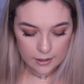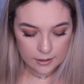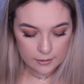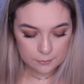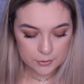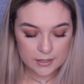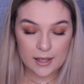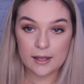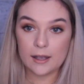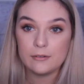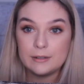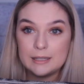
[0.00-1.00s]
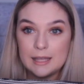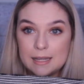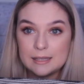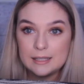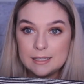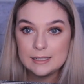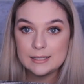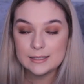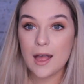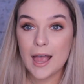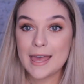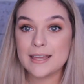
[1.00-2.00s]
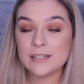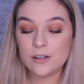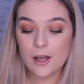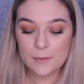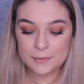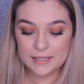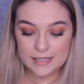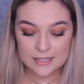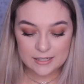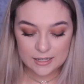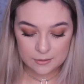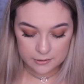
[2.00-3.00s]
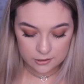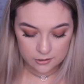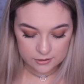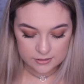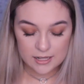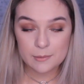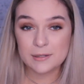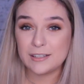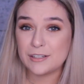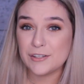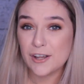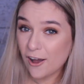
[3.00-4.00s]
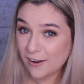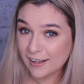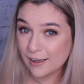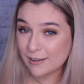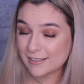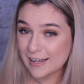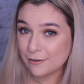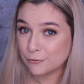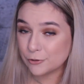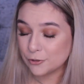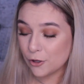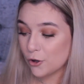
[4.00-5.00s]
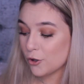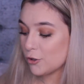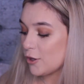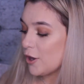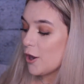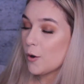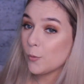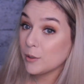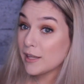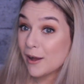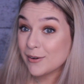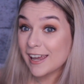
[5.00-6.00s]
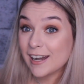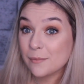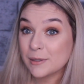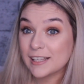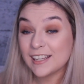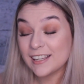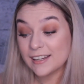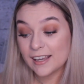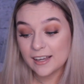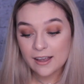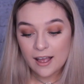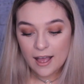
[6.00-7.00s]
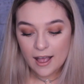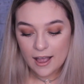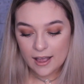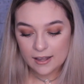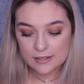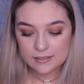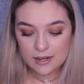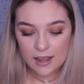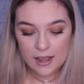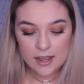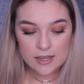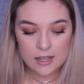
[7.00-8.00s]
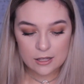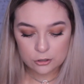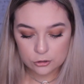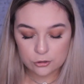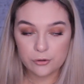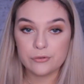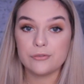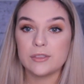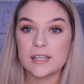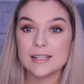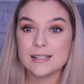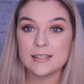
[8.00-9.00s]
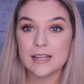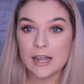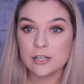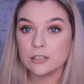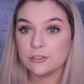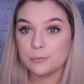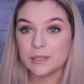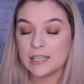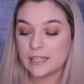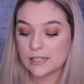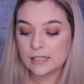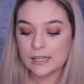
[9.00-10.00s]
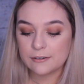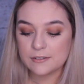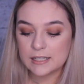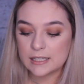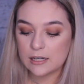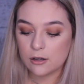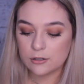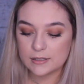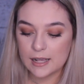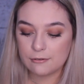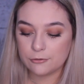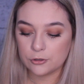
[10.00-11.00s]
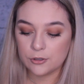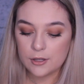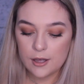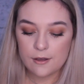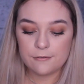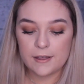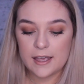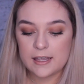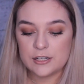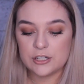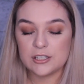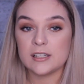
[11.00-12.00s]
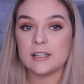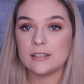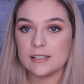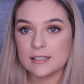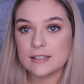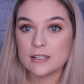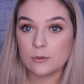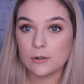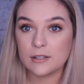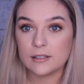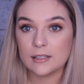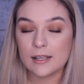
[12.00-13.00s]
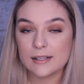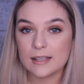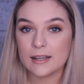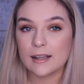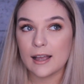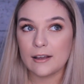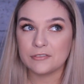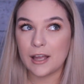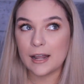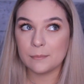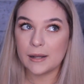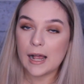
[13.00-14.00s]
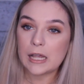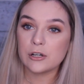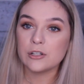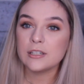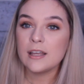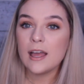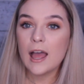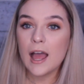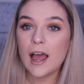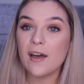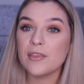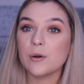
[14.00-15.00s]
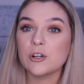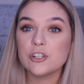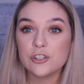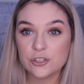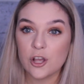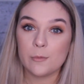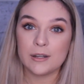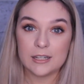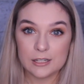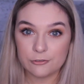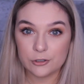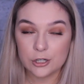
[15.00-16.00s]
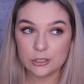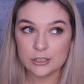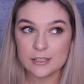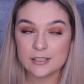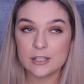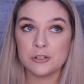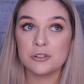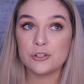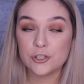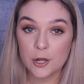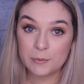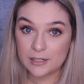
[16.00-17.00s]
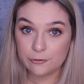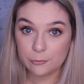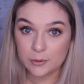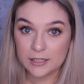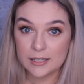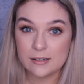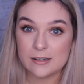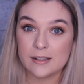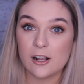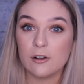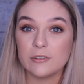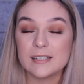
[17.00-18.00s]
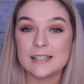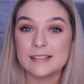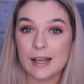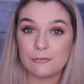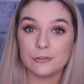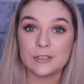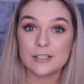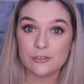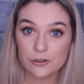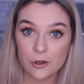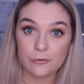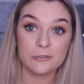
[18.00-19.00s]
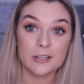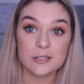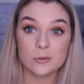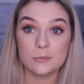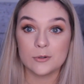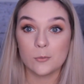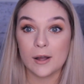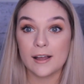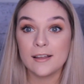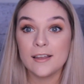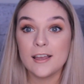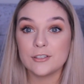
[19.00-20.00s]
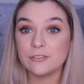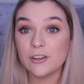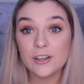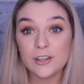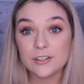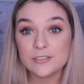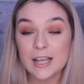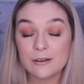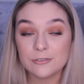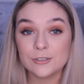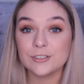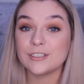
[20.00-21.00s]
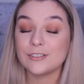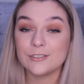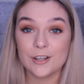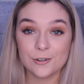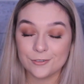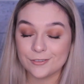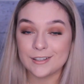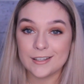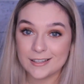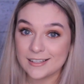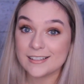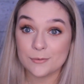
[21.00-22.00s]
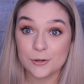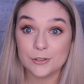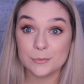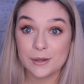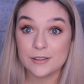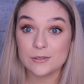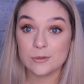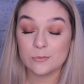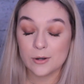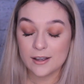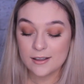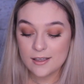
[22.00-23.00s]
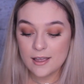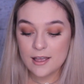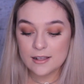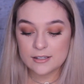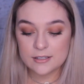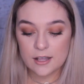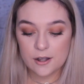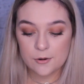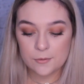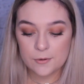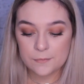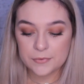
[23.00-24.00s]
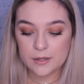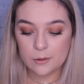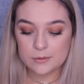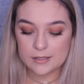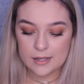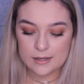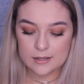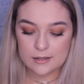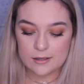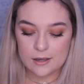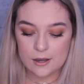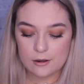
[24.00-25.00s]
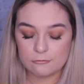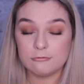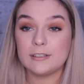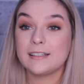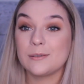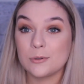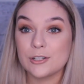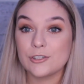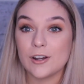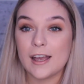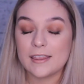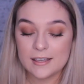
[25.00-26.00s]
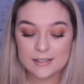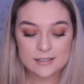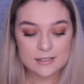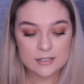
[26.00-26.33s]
Um, but yeah I really like this. I then got a bikini because, I mean, you can't get a Zaful haul without getting a bikini. And I love this style of bikini. Like, I've seen it on Zaful for ages. And this is the one that, like, I've had my eye on. And there were so many different colours and so many different bikinis. Like, obviously, Zaful is known for their swimwear. If you've ever heard of Zaful, you know it's all about swimwear. So I was like, I really want to try this.